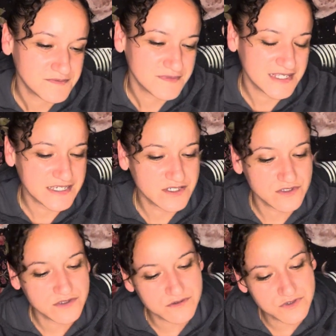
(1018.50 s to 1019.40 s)
like
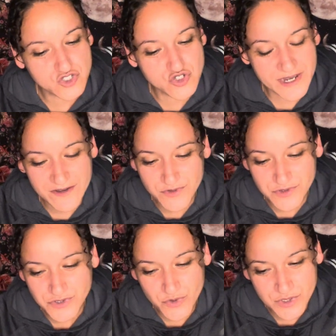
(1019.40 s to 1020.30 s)
travel
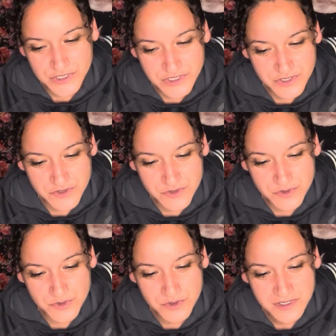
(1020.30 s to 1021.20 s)
towards
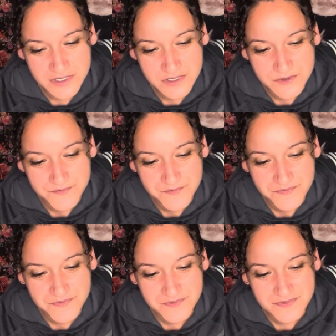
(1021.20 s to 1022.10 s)
you.
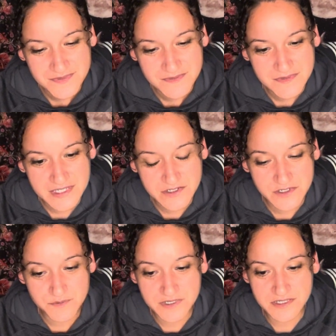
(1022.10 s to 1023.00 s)
They
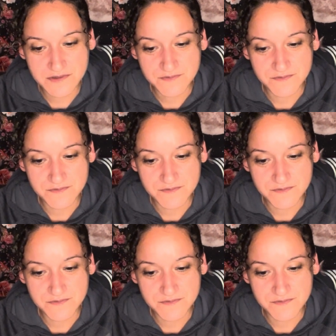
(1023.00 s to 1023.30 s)
could be